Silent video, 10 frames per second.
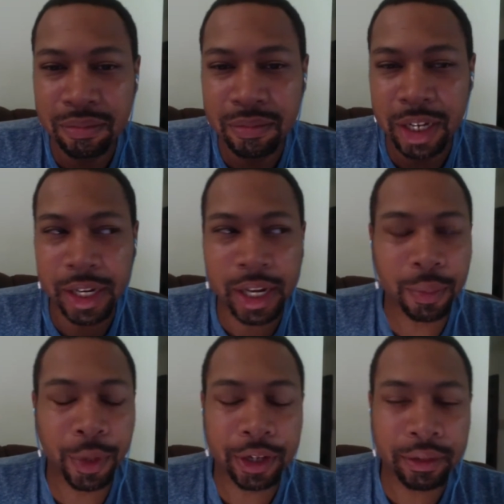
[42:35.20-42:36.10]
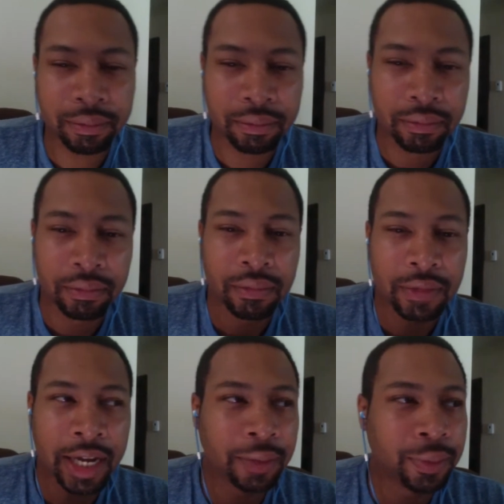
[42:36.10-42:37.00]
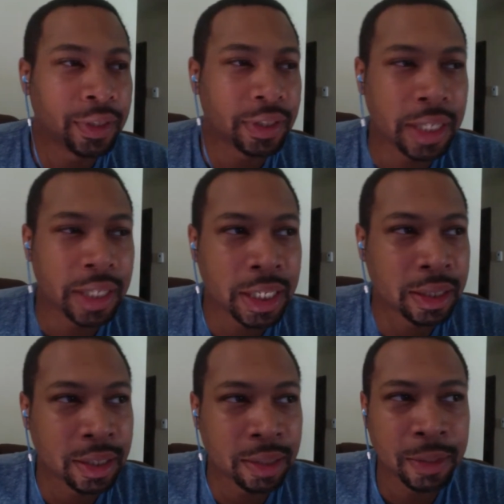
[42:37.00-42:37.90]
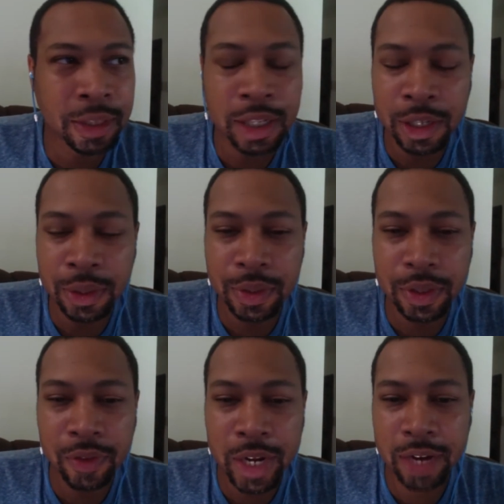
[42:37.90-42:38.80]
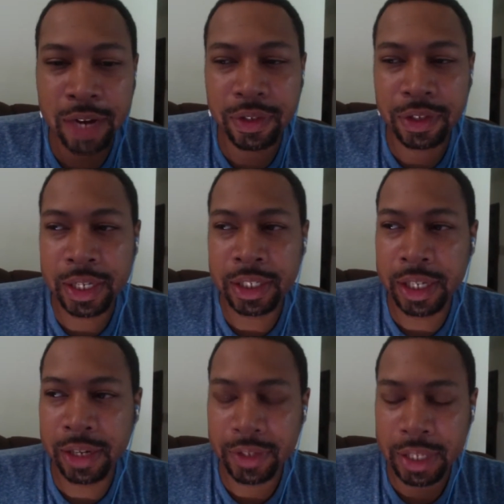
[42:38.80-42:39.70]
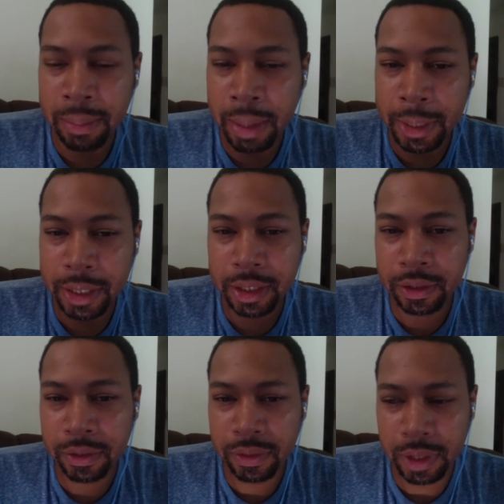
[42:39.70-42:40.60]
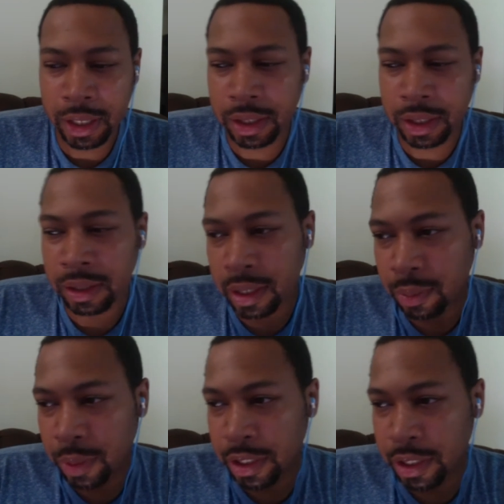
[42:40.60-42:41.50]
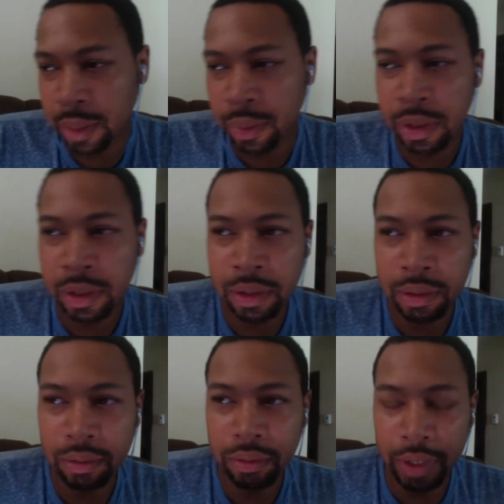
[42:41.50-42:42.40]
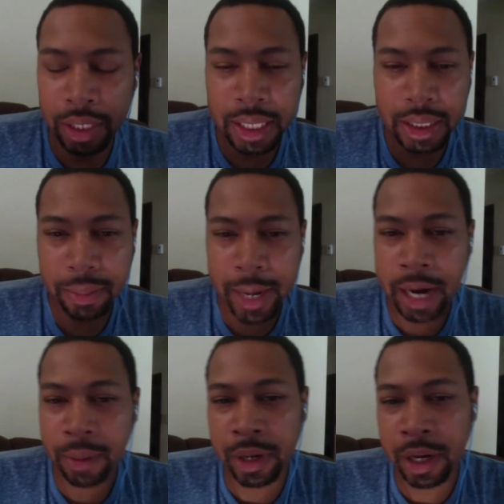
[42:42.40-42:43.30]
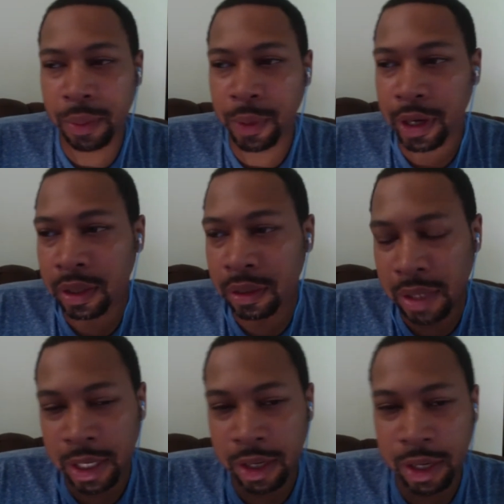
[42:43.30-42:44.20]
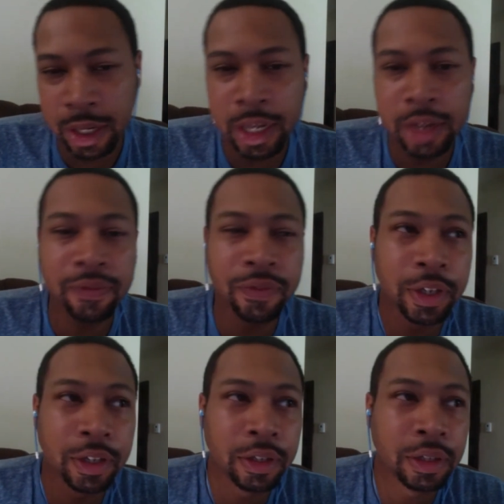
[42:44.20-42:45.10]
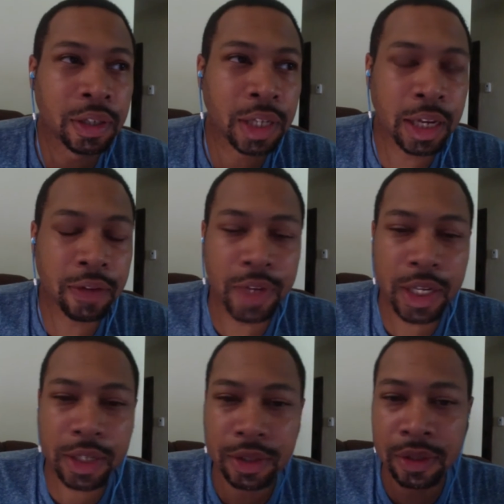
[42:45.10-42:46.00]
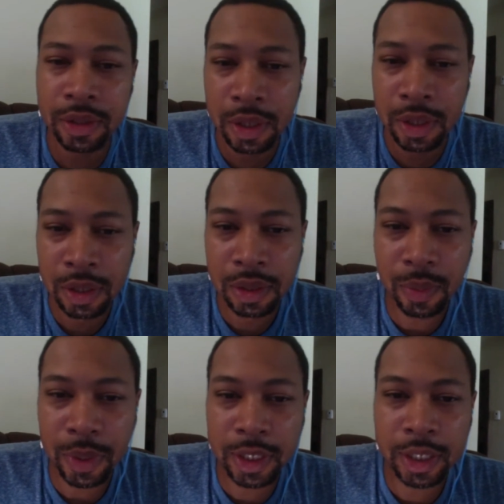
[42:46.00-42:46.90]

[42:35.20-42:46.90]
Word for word: Uh, network. I was uh, I'm a lone survivor, so I did everything by myself. Uh, I wish I would have realized the power of networking. I could have got further a lot faster with yeah.